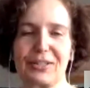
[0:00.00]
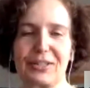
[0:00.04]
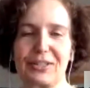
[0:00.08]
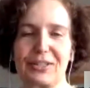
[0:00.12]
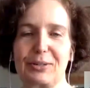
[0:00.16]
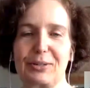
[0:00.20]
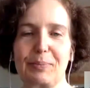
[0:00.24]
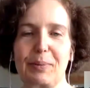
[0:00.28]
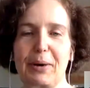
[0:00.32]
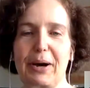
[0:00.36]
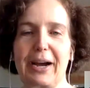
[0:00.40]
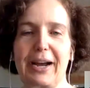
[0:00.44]
to
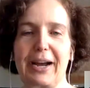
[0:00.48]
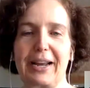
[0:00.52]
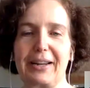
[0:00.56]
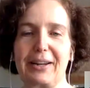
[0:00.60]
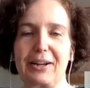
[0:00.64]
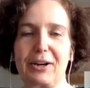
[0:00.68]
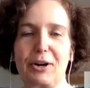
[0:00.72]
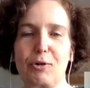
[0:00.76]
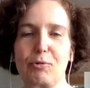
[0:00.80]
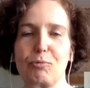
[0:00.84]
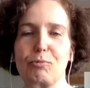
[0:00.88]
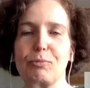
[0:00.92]
buy,
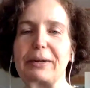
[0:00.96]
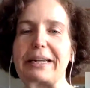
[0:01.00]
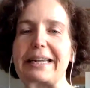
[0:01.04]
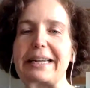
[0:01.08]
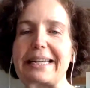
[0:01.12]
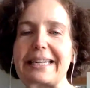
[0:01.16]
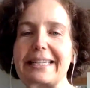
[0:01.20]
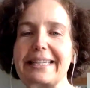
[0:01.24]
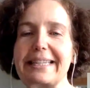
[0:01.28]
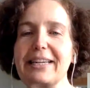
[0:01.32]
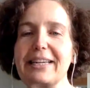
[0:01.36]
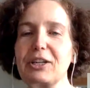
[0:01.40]

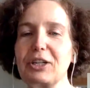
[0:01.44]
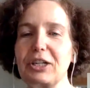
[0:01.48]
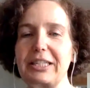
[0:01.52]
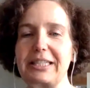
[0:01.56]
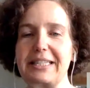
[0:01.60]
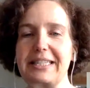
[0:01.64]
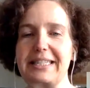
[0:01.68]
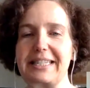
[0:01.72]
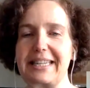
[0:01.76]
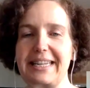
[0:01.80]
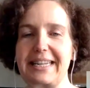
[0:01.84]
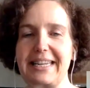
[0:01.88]
really good
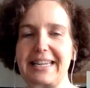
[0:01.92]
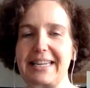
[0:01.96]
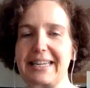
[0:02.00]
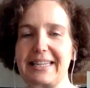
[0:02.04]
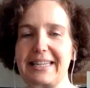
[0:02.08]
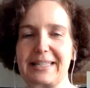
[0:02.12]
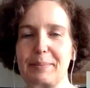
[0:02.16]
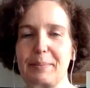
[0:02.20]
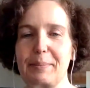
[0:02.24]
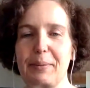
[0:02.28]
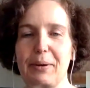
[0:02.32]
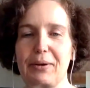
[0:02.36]
tea
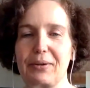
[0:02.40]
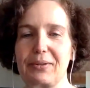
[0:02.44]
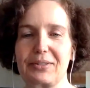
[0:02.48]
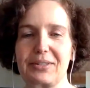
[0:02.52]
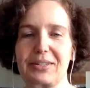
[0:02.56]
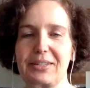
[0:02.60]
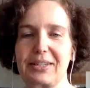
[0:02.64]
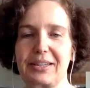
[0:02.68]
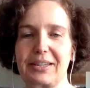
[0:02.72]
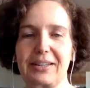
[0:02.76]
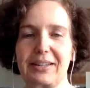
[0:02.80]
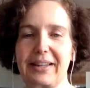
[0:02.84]
as opposed
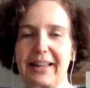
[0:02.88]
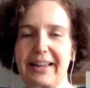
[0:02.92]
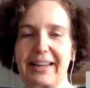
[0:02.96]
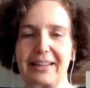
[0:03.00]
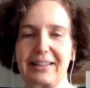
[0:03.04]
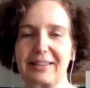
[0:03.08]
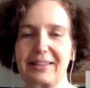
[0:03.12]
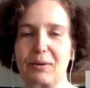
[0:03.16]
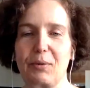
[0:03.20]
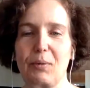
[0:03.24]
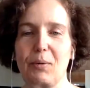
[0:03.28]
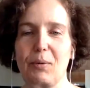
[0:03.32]
to like
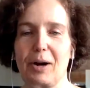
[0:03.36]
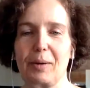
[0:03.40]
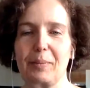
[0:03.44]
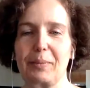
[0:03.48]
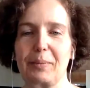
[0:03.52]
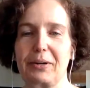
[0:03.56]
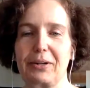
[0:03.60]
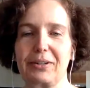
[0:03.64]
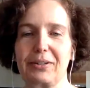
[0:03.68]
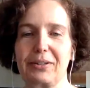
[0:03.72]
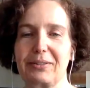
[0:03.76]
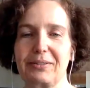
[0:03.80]
the
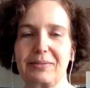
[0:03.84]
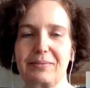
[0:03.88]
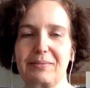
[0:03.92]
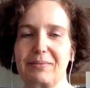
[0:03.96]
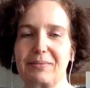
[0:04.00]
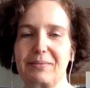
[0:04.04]
horrible